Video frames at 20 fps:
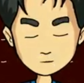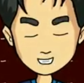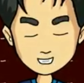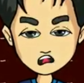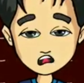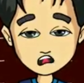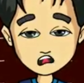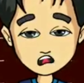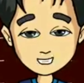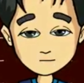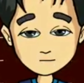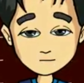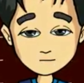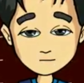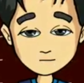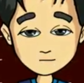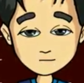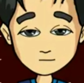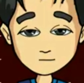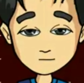poor,
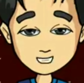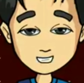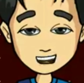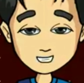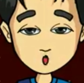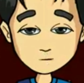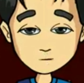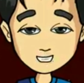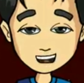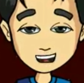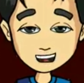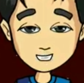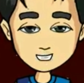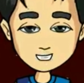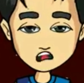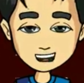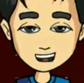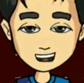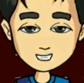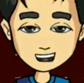and my
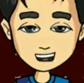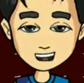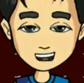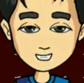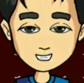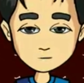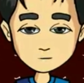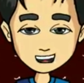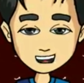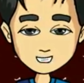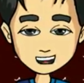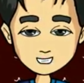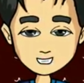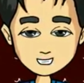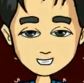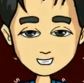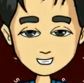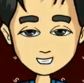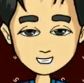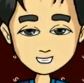family is living
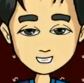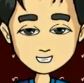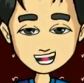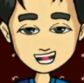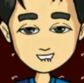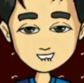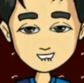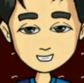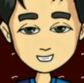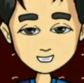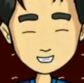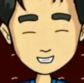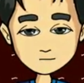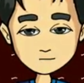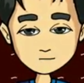in poverty.